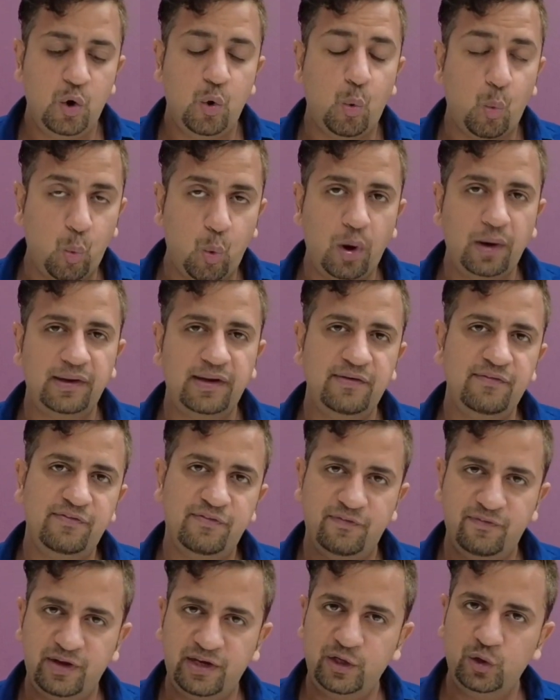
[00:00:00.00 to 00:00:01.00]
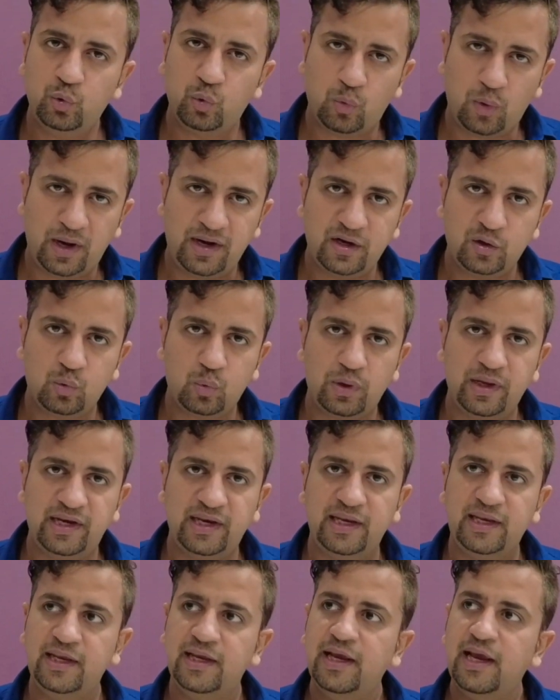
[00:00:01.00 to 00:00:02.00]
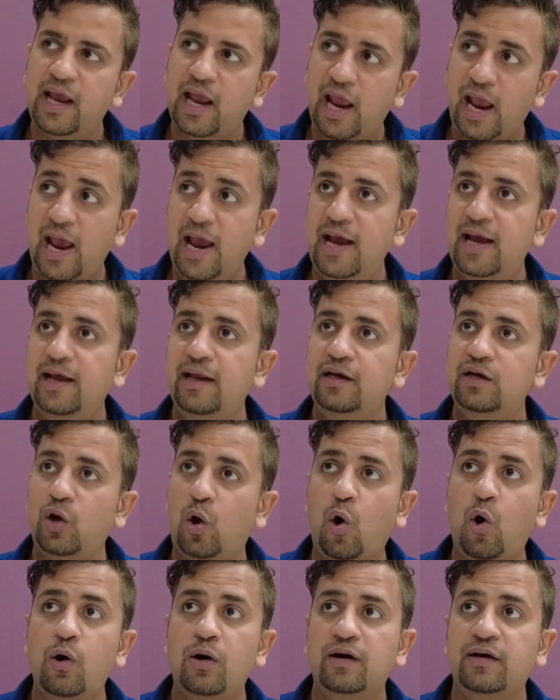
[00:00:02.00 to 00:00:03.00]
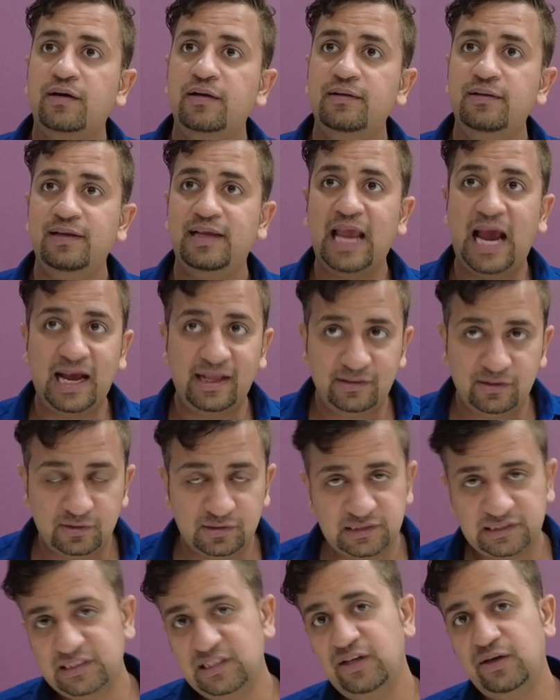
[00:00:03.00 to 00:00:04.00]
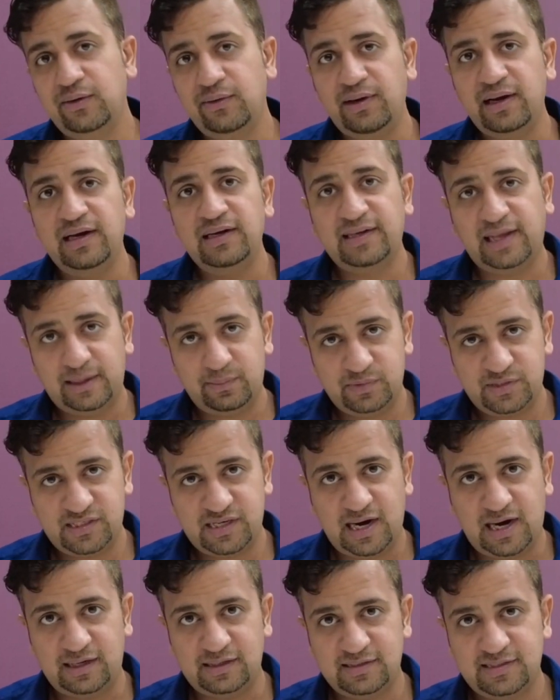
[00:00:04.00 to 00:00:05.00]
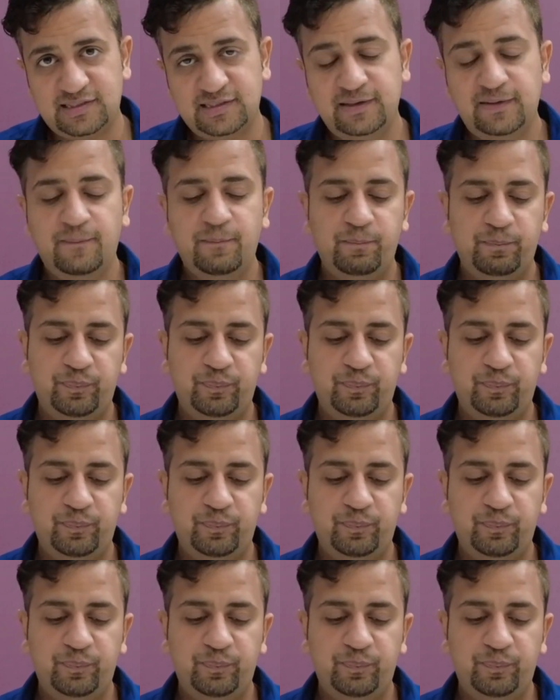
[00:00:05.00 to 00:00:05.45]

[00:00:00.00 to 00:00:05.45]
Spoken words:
What if when you run a query and Oracle gathers the real-time stats?